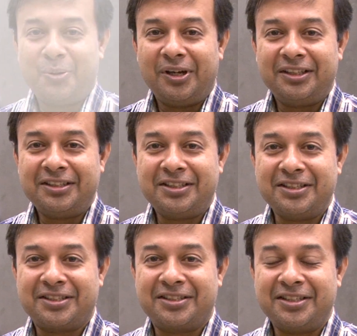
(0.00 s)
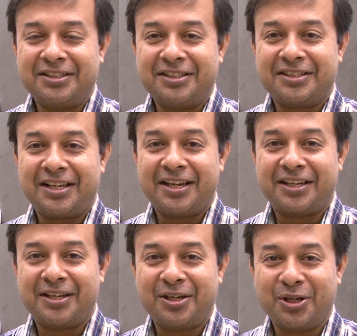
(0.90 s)
Well, this is, this is
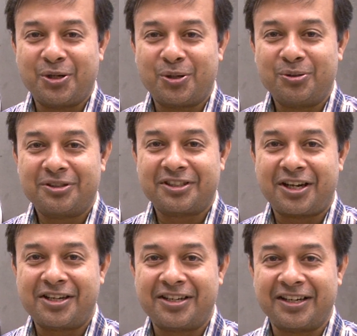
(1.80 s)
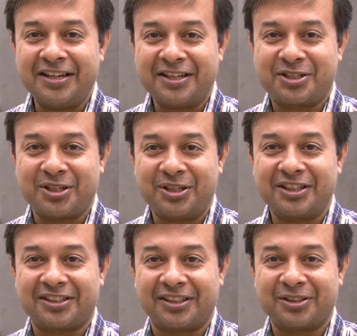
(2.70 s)
like, you know, Star Trek Next
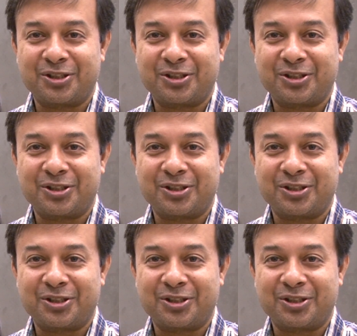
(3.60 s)
Generation.